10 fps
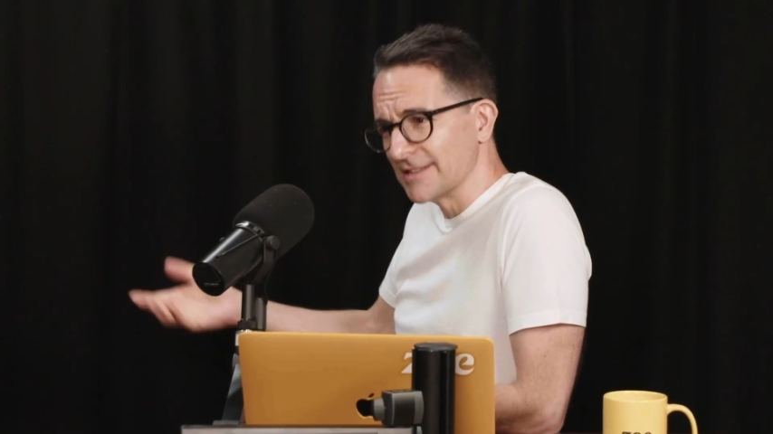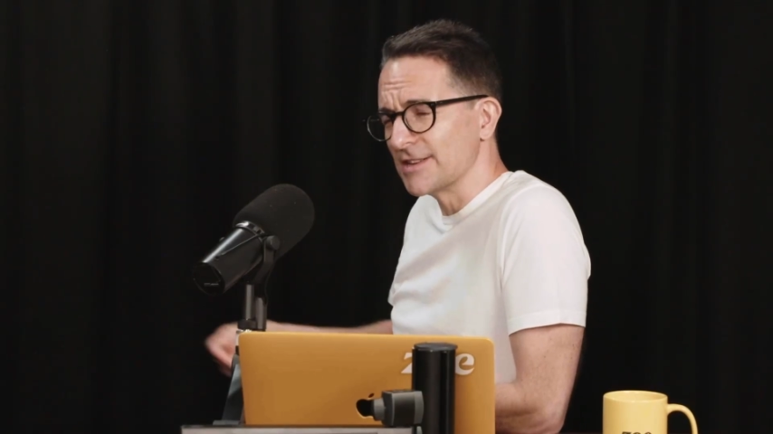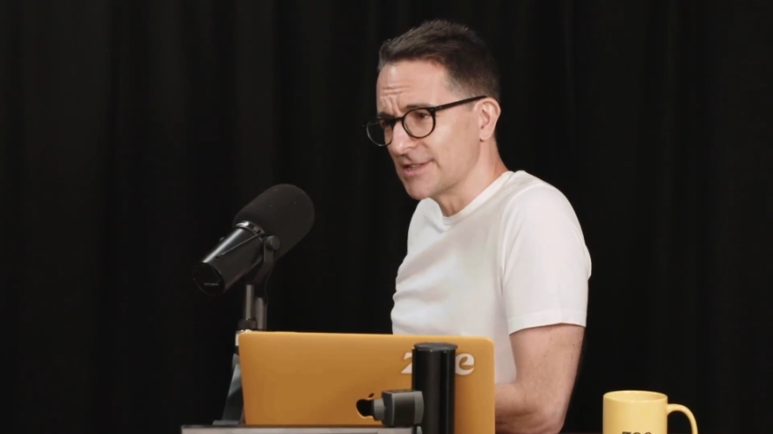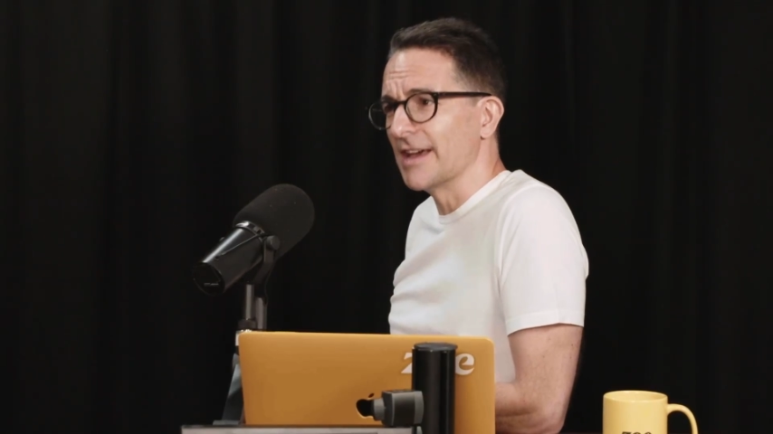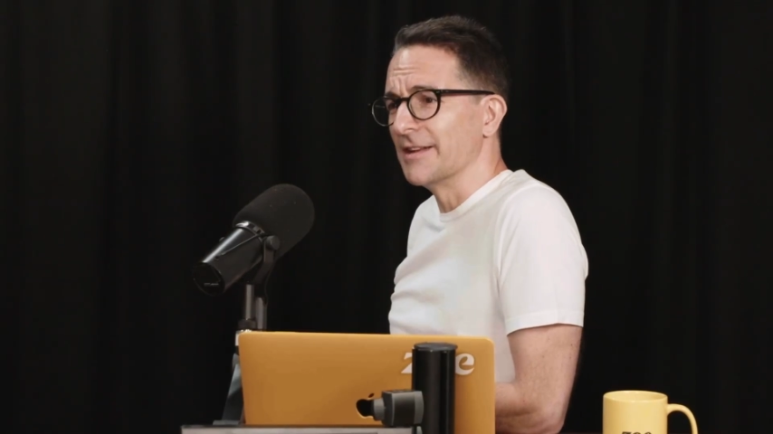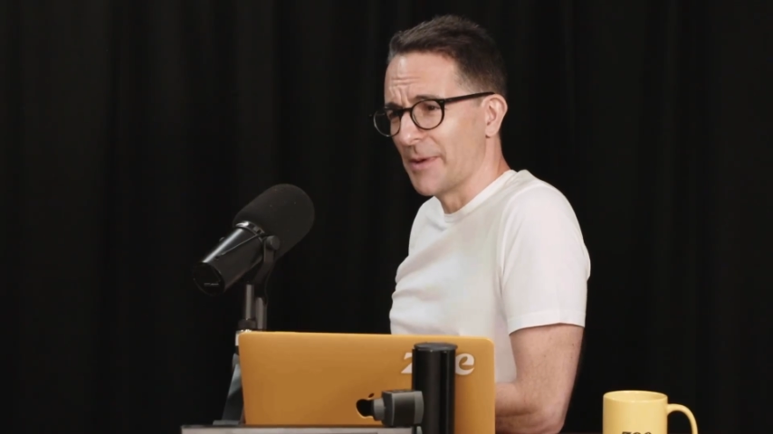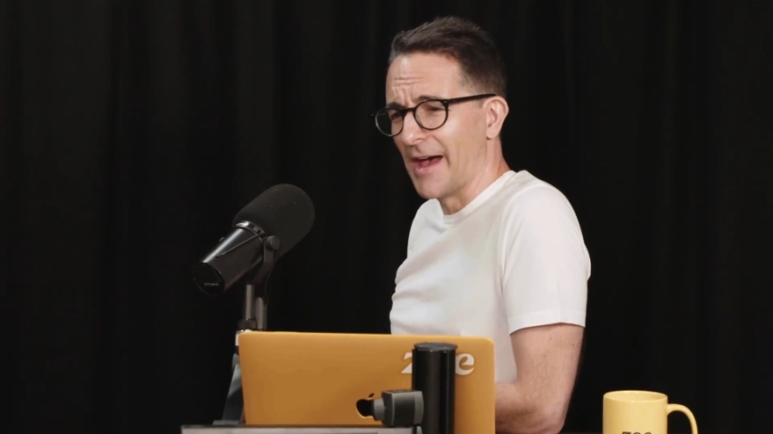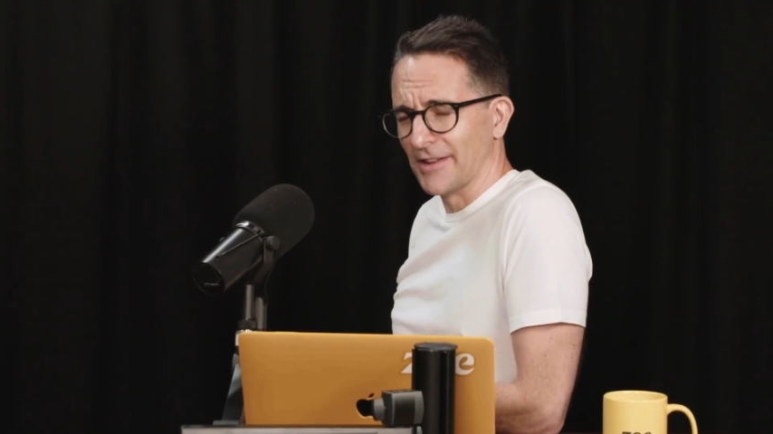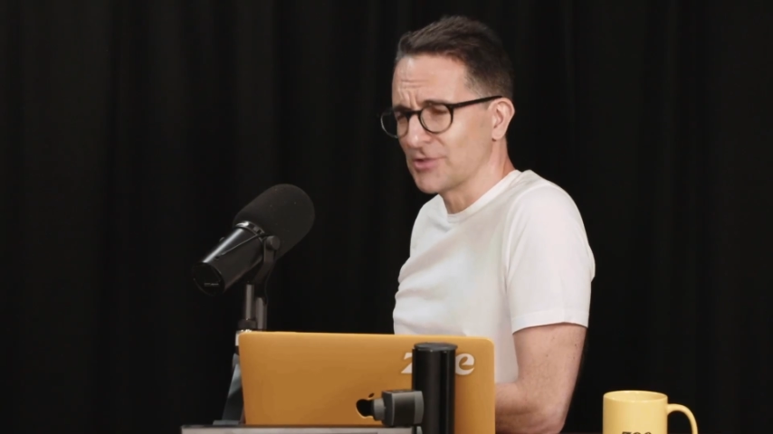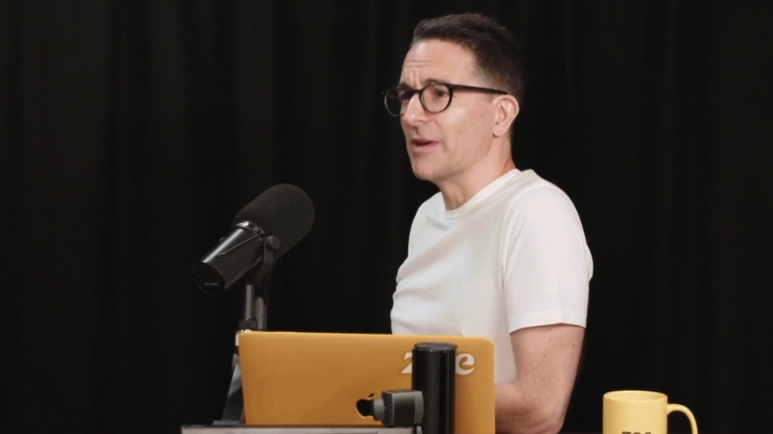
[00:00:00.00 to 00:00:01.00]
as I said,
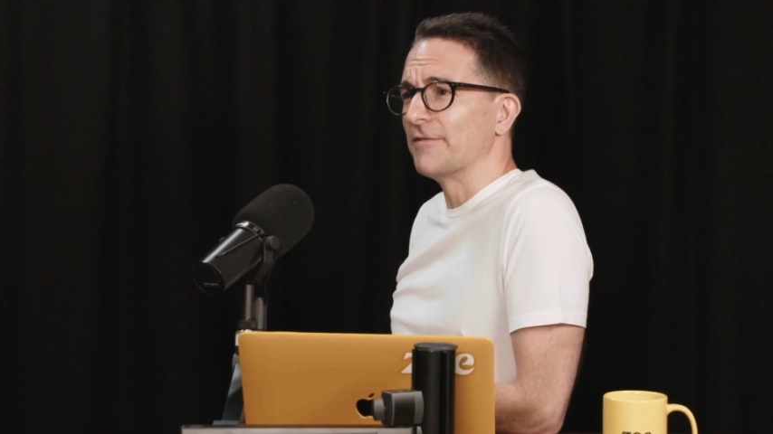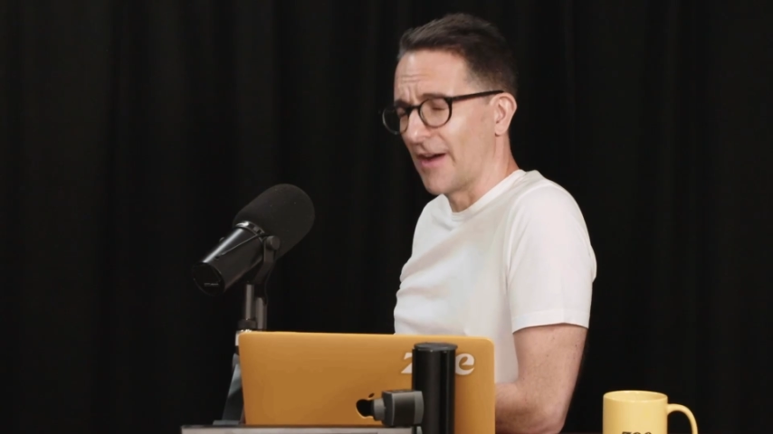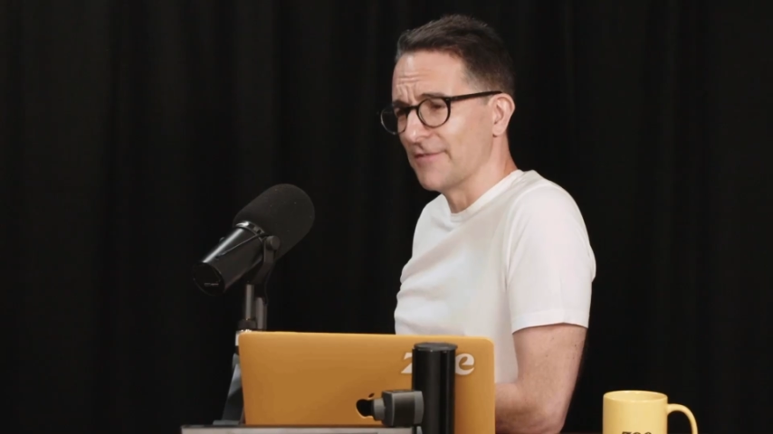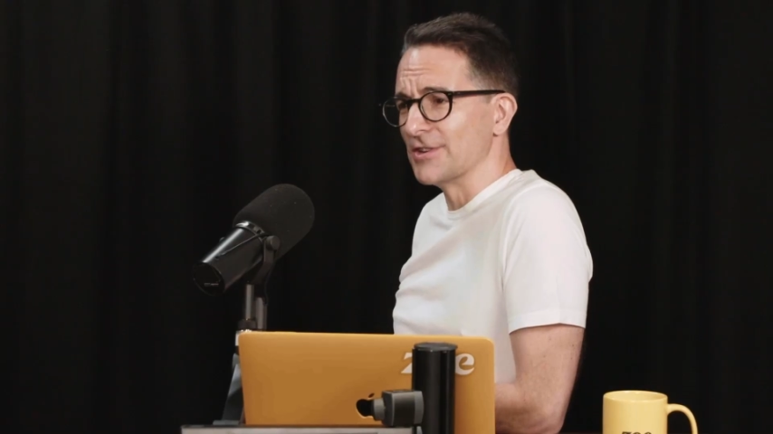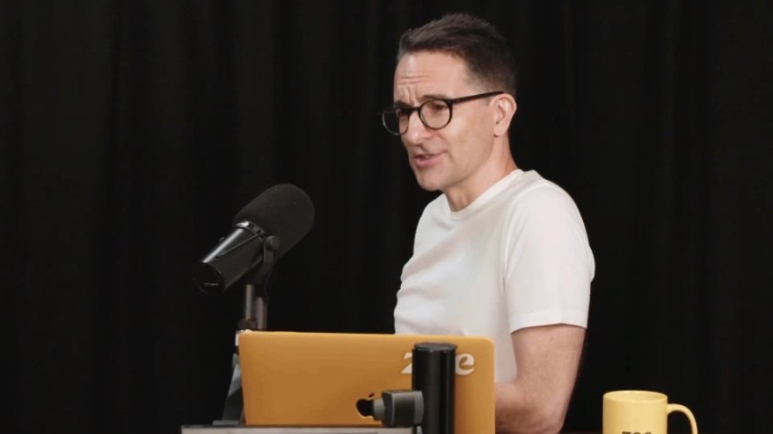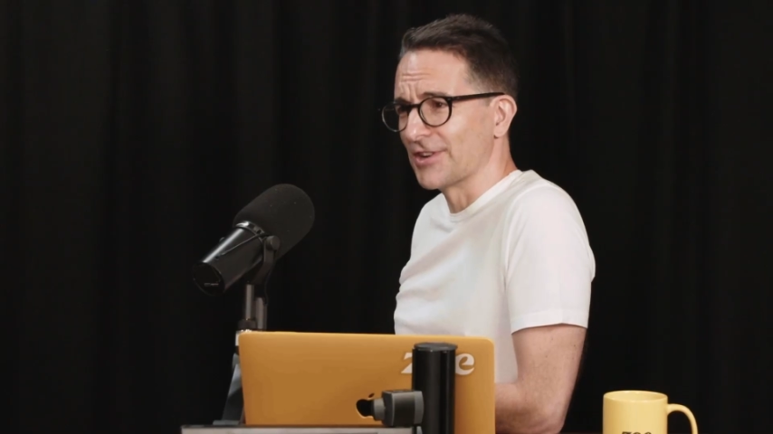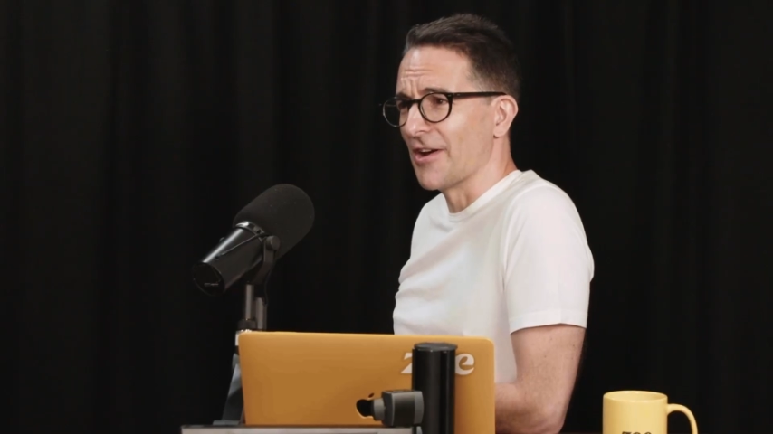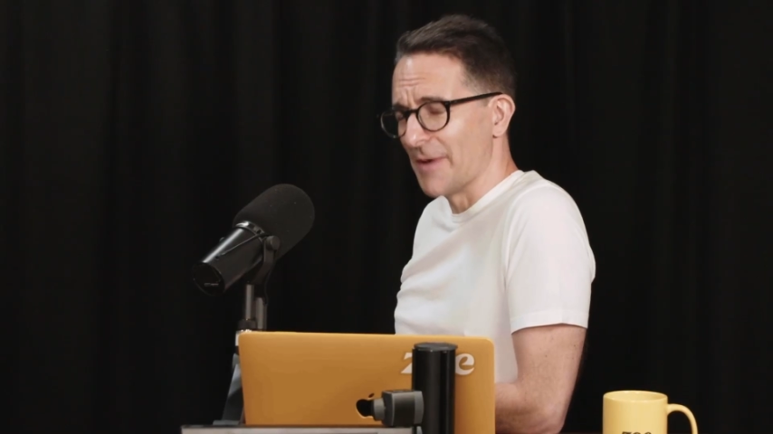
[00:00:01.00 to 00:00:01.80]
about 25 years ago,